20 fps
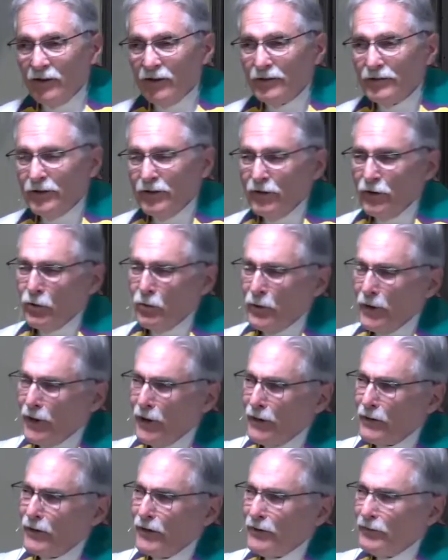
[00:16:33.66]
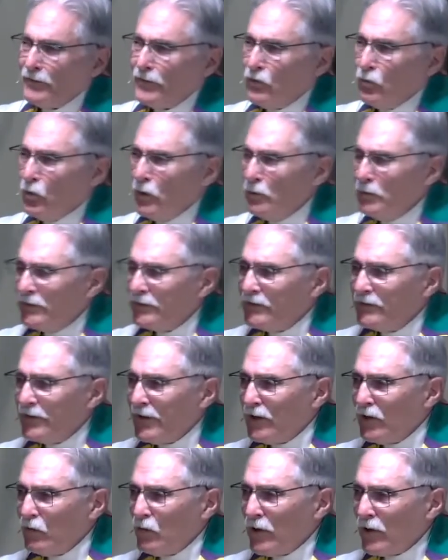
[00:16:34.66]
You know, when I lived in Wilmington,
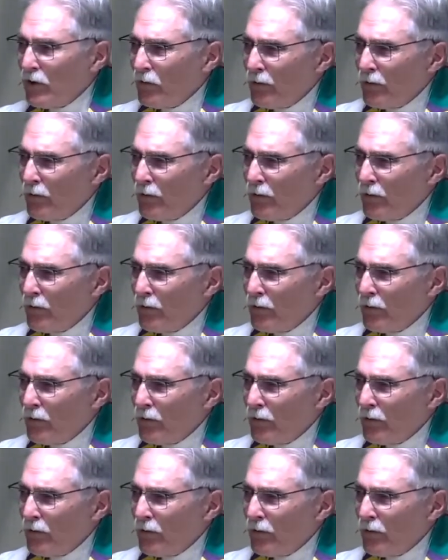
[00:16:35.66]
Delaware,